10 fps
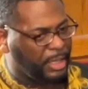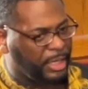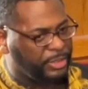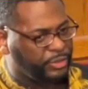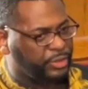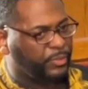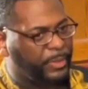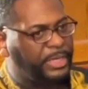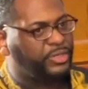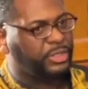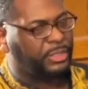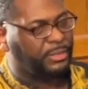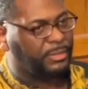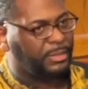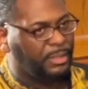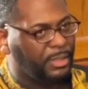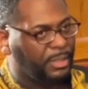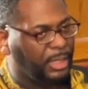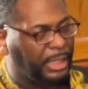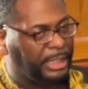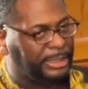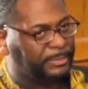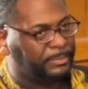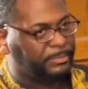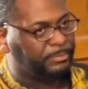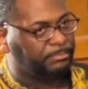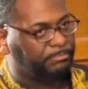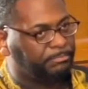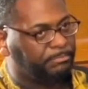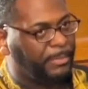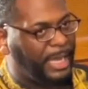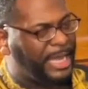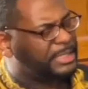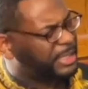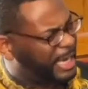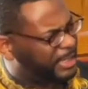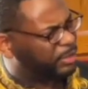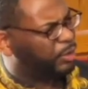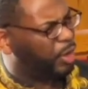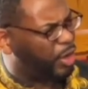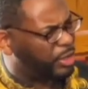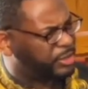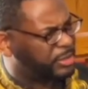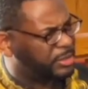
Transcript: a generation um, has kind of lost.